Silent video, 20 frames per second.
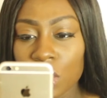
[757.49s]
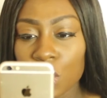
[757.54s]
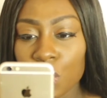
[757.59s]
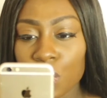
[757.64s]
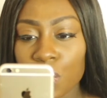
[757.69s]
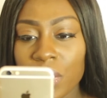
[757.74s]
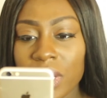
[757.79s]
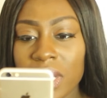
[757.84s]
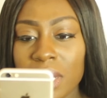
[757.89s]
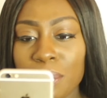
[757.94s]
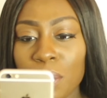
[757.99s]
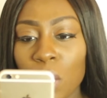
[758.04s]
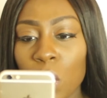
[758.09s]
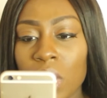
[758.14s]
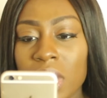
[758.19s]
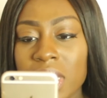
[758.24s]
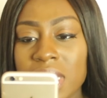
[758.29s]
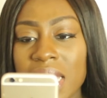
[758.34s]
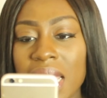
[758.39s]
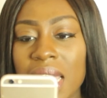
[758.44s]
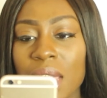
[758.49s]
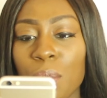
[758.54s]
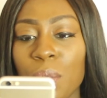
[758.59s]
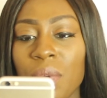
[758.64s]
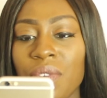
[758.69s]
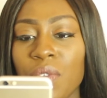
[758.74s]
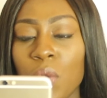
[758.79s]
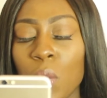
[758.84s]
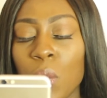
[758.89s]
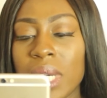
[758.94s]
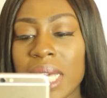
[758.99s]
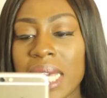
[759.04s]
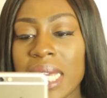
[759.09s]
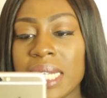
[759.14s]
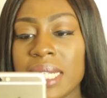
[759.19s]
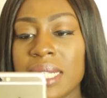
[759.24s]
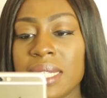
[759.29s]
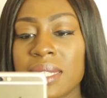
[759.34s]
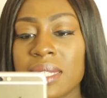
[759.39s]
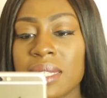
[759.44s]
Dream holiday with your
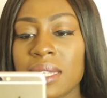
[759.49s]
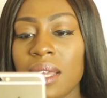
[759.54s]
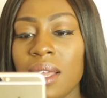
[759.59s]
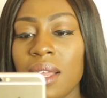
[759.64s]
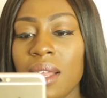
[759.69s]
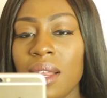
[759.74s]
kids.